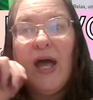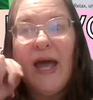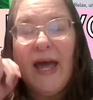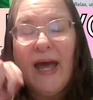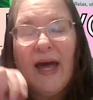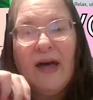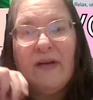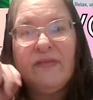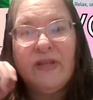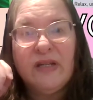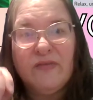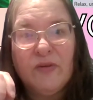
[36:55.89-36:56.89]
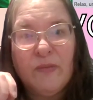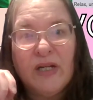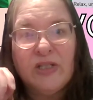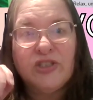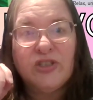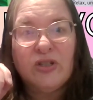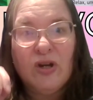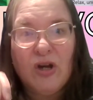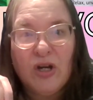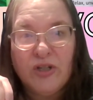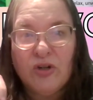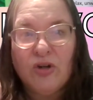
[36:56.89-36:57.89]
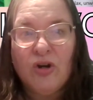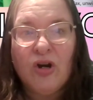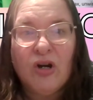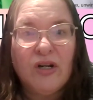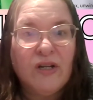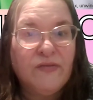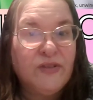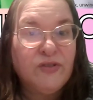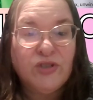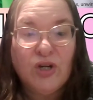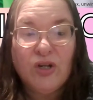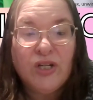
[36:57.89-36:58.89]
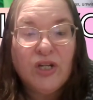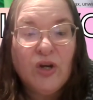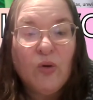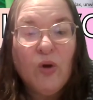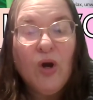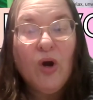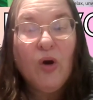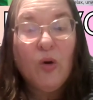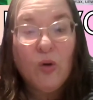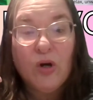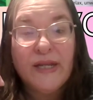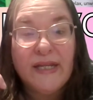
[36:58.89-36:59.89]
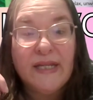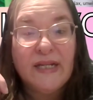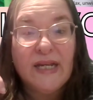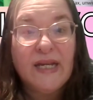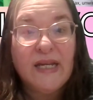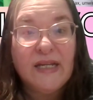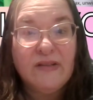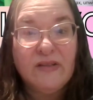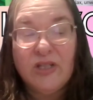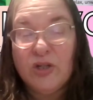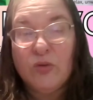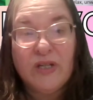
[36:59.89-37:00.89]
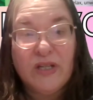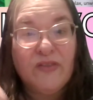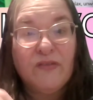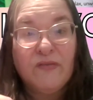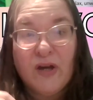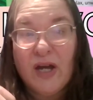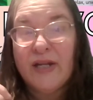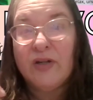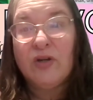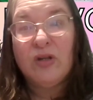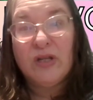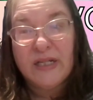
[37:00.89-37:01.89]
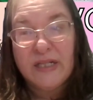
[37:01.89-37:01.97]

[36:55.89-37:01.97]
Have the information on your car if you don't, or get the vinyl